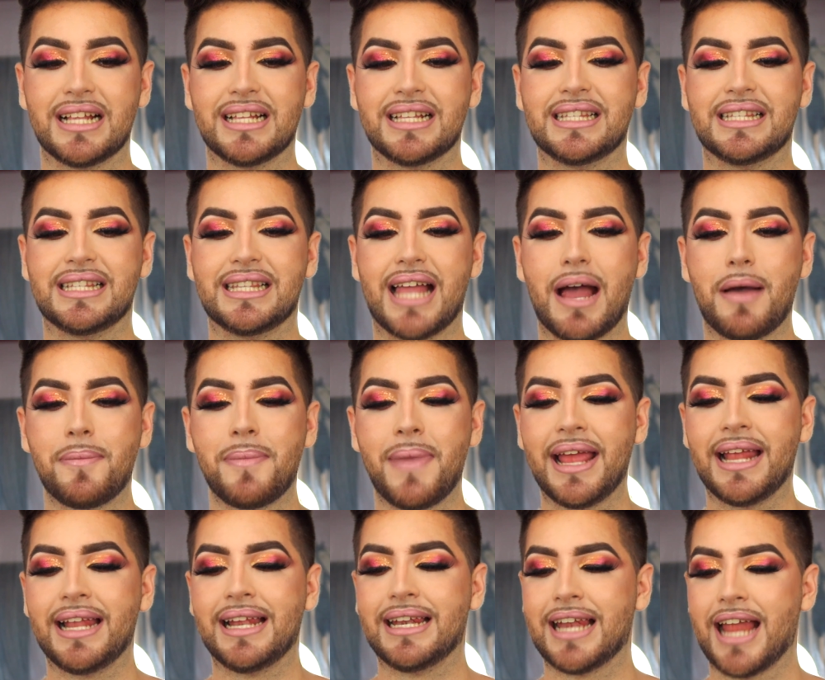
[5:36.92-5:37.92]
not
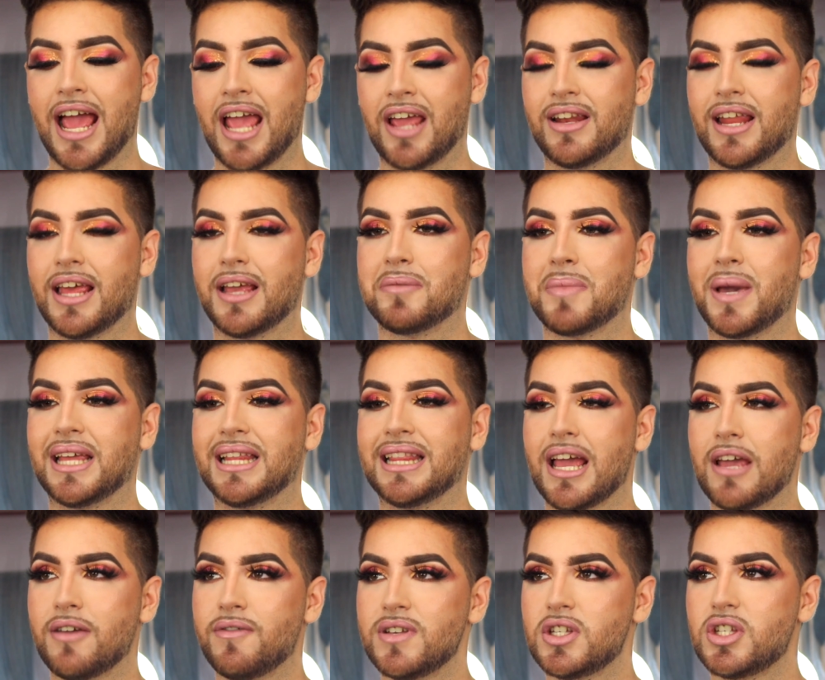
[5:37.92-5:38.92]
my life. Like my
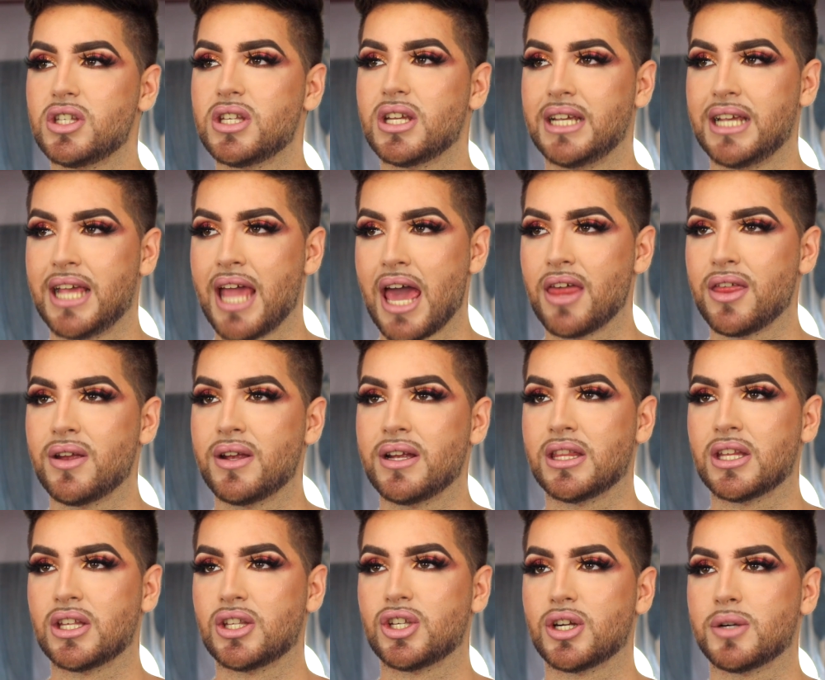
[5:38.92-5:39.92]
life is together
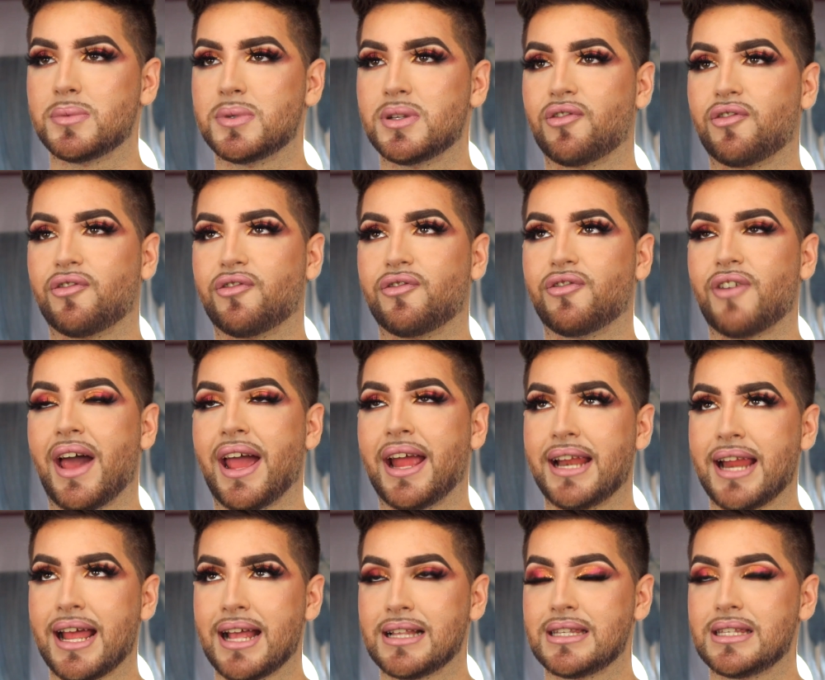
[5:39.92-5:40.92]
in the terms of
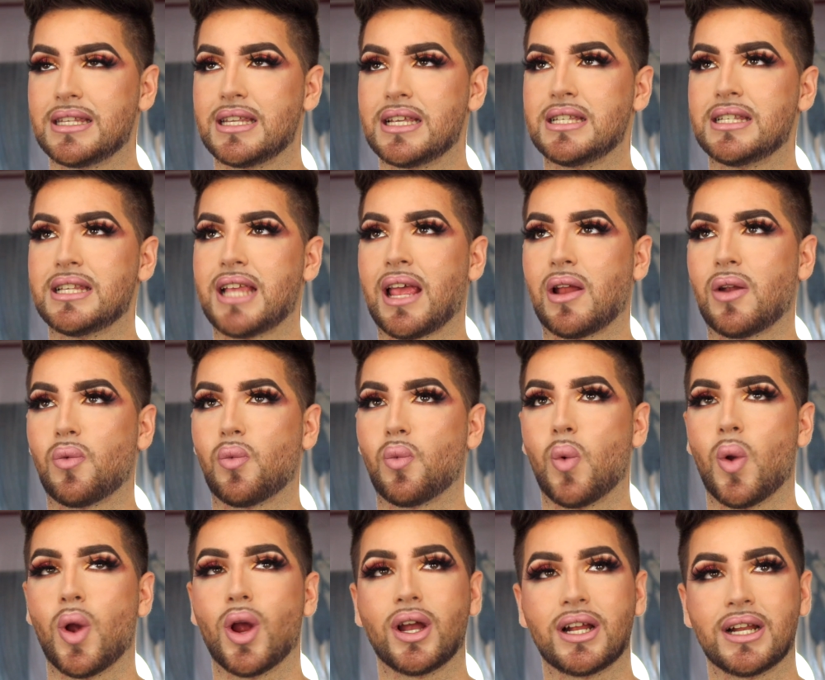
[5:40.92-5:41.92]
finances and
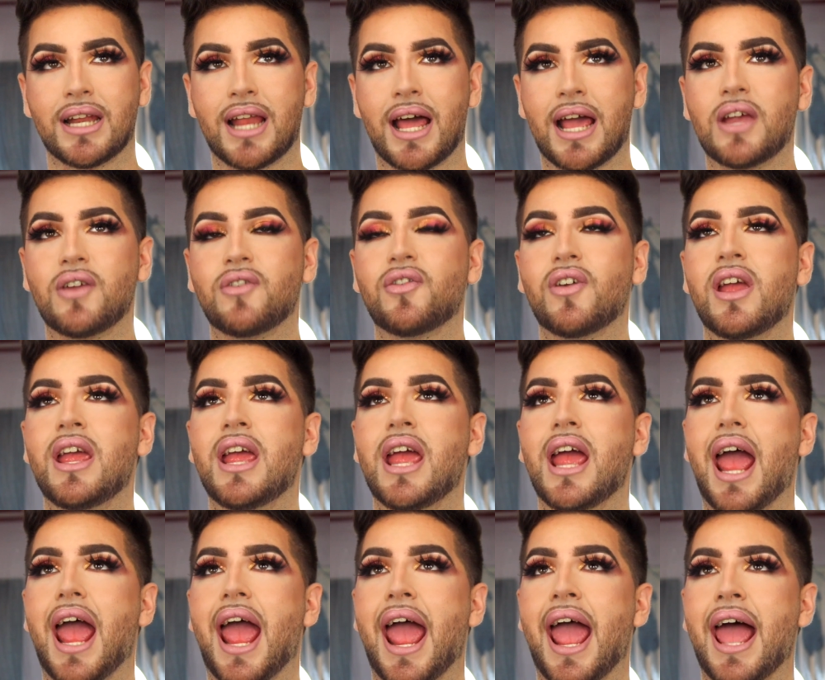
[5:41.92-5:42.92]
work life
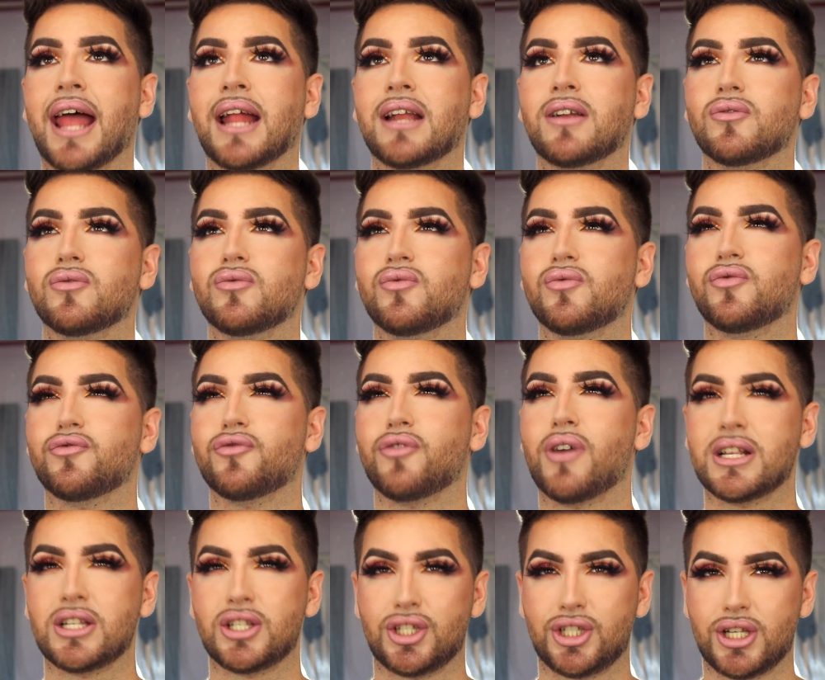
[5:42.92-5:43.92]
and
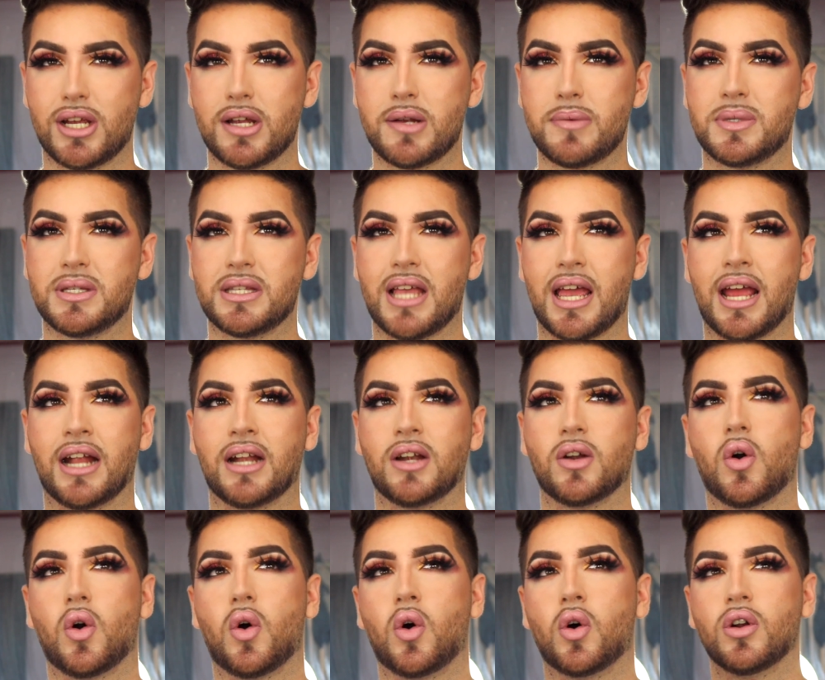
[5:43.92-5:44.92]
friendships and
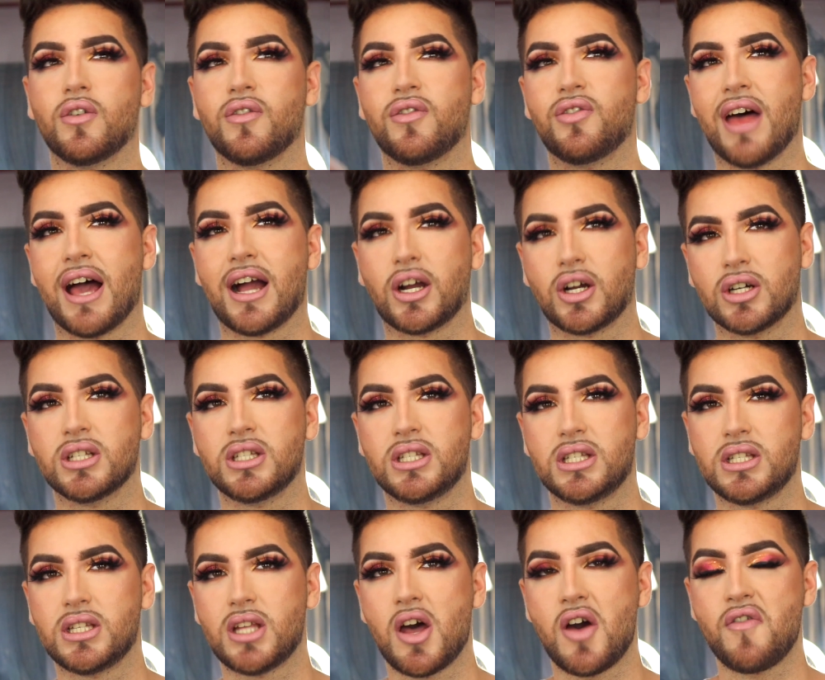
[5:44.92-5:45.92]
all of that good
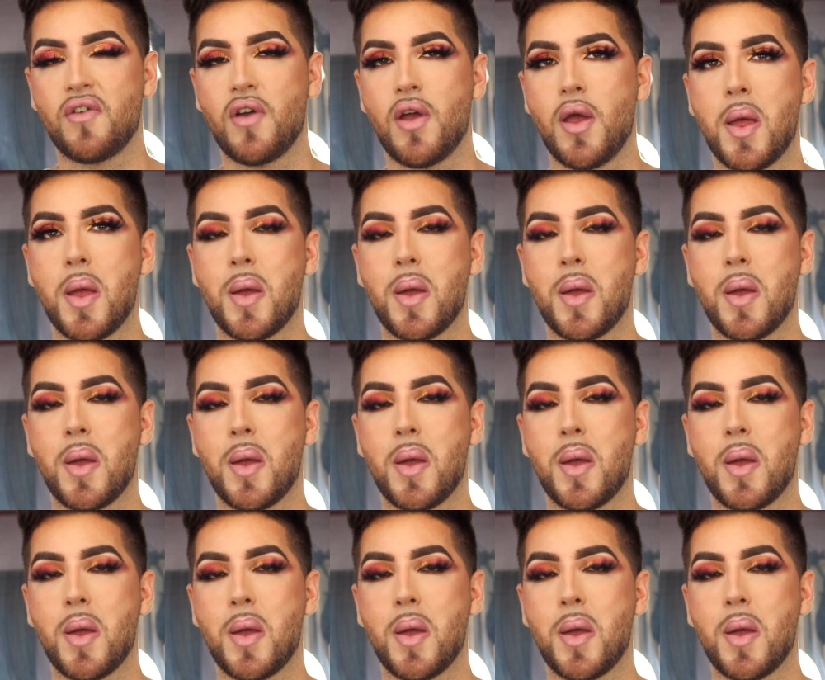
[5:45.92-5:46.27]
stuff.